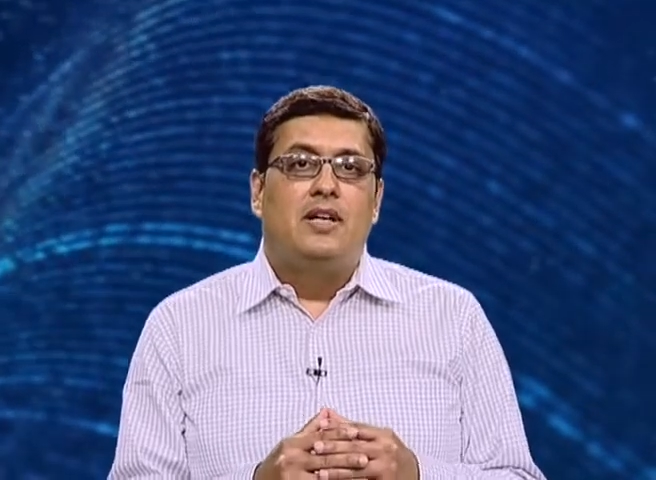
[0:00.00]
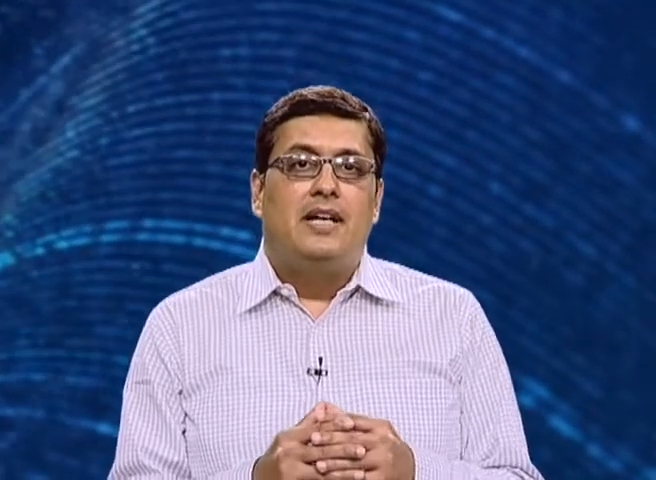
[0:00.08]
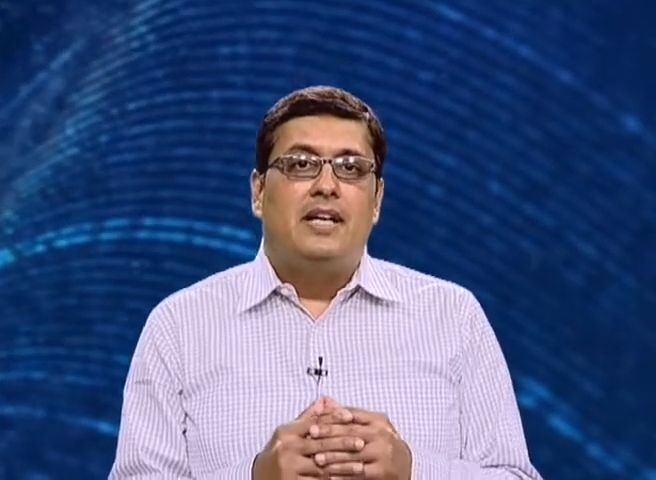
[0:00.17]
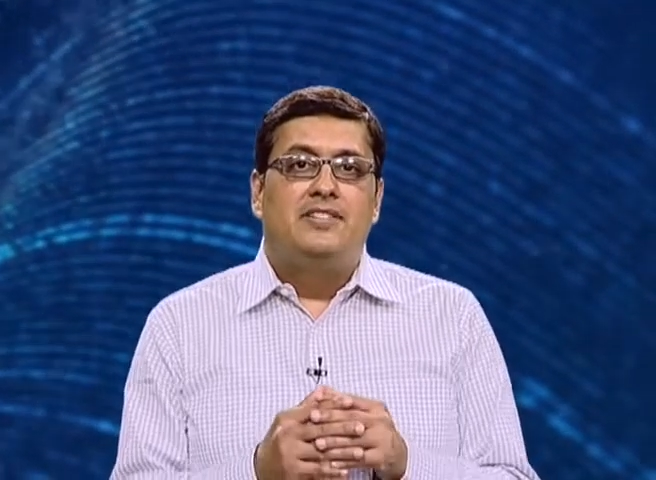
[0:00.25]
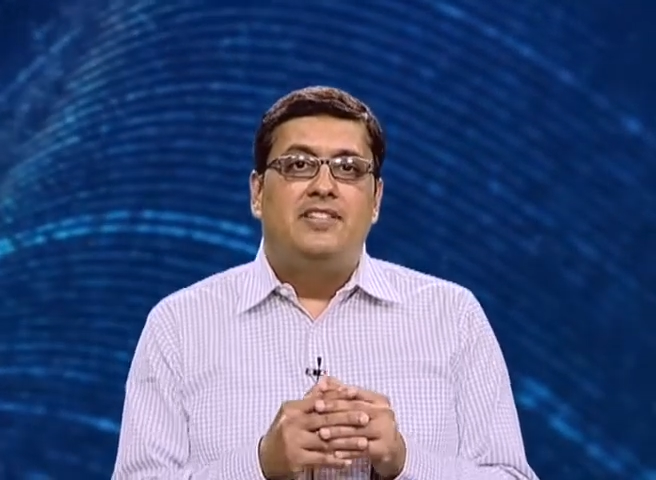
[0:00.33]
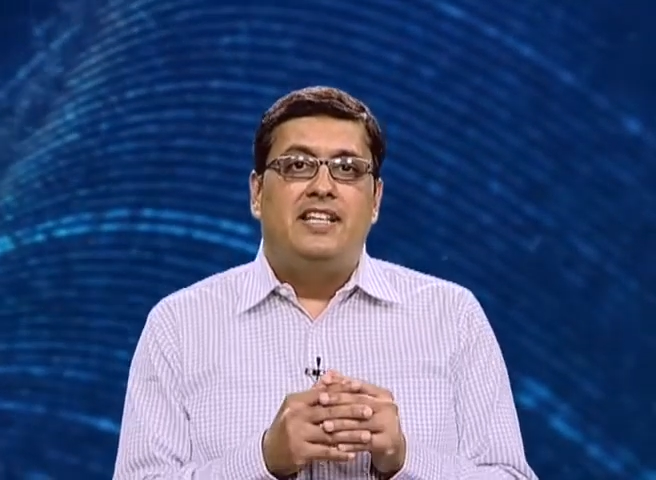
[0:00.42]

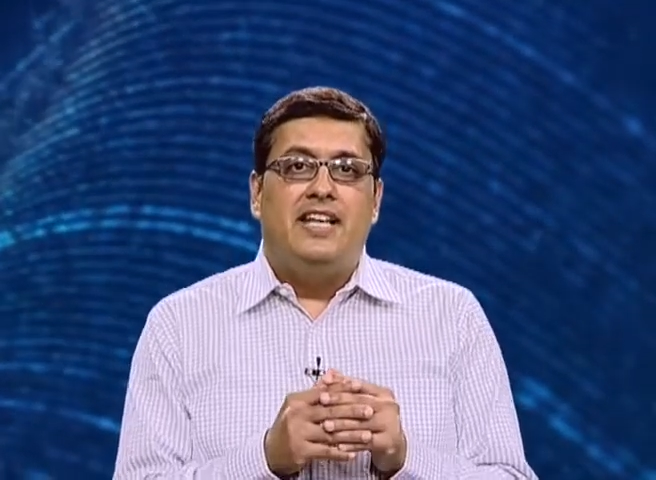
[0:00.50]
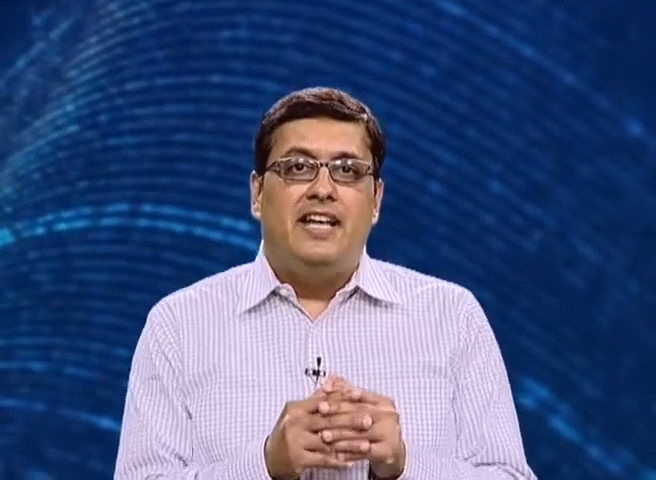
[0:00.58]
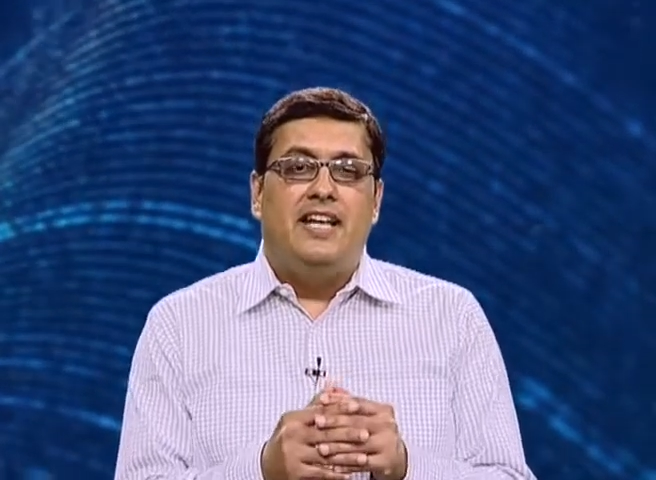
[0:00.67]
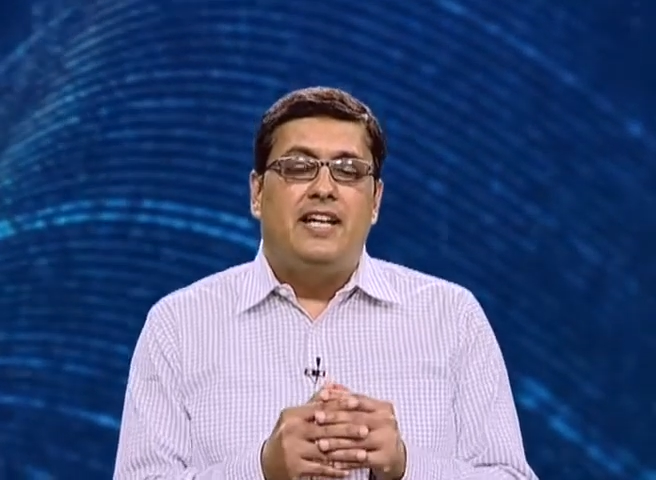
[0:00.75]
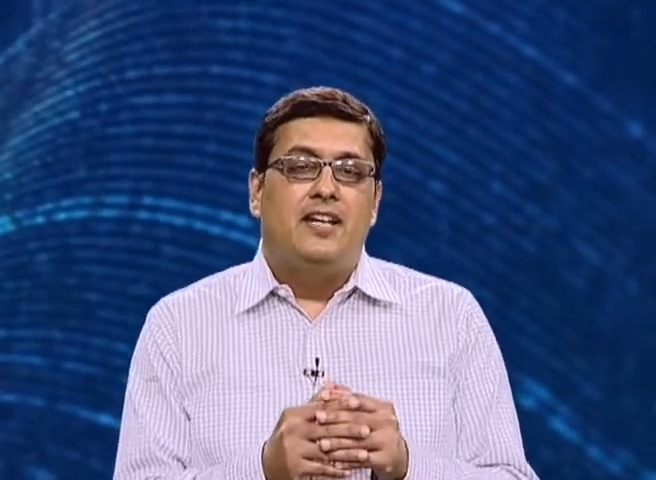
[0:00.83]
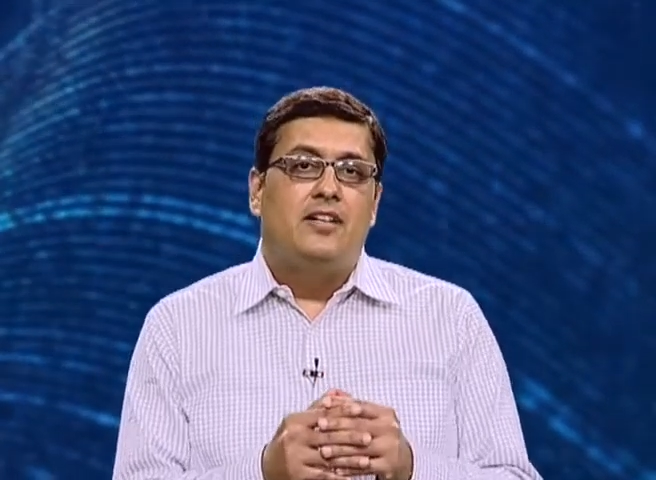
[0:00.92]
is
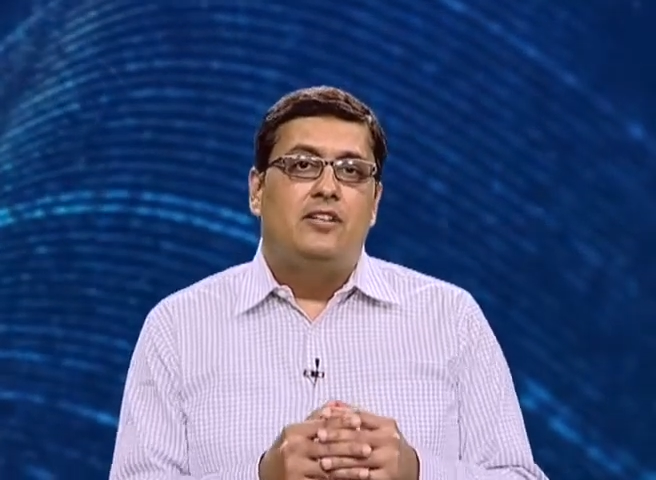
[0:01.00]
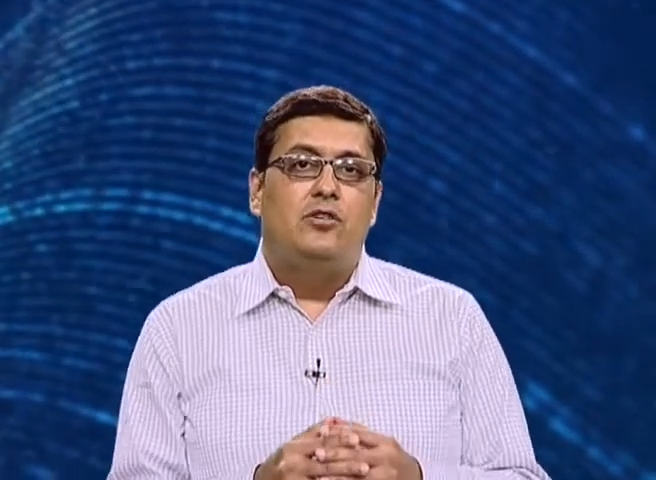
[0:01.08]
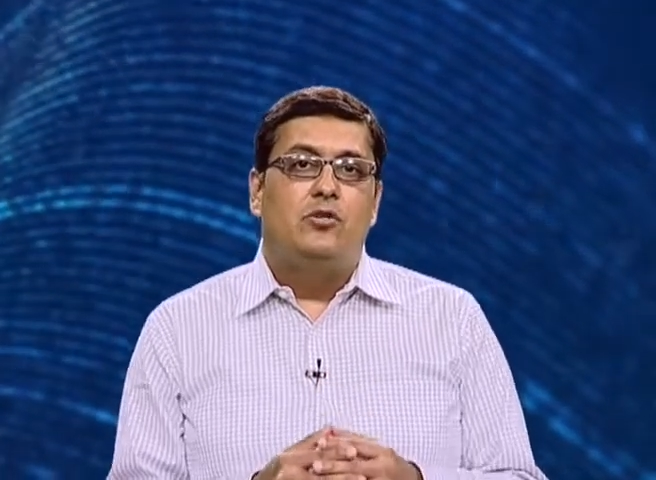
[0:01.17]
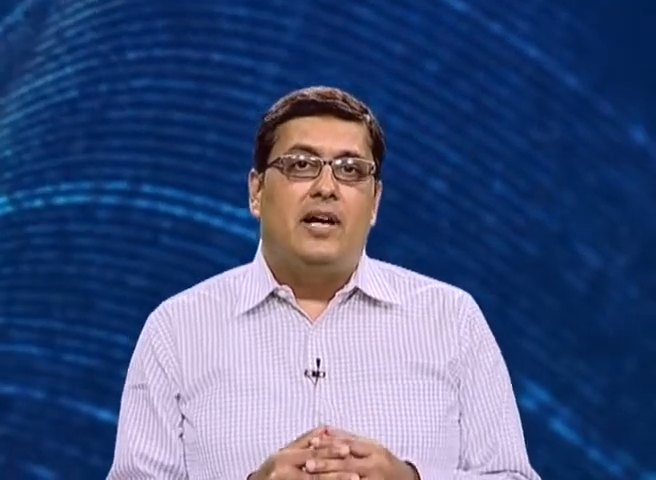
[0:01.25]
key to